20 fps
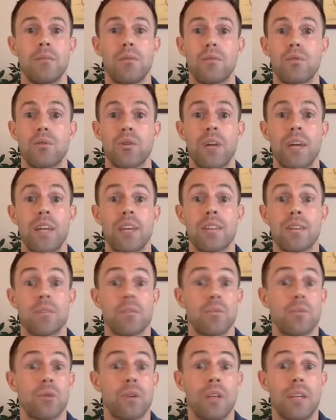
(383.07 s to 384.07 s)
created
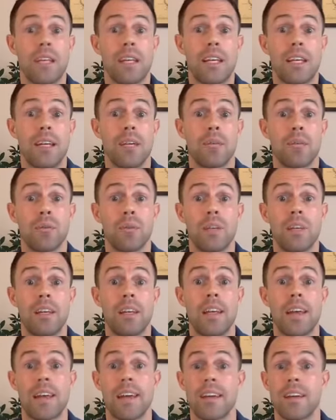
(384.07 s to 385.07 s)
some really, really
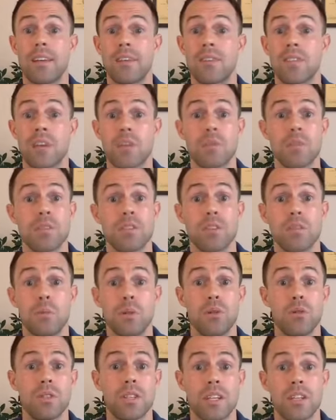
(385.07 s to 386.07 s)
negative substance
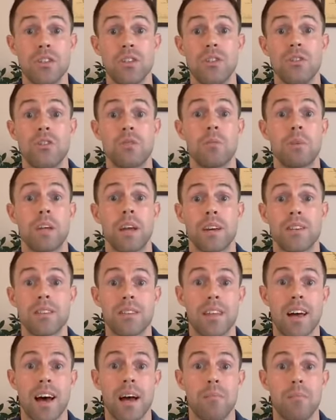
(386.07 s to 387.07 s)
abuse issues because of
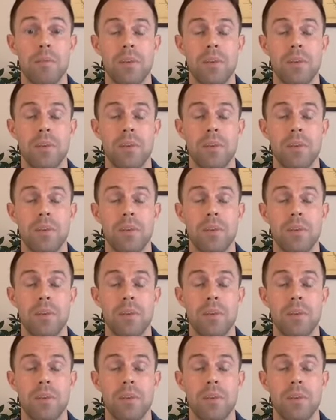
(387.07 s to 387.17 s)
that.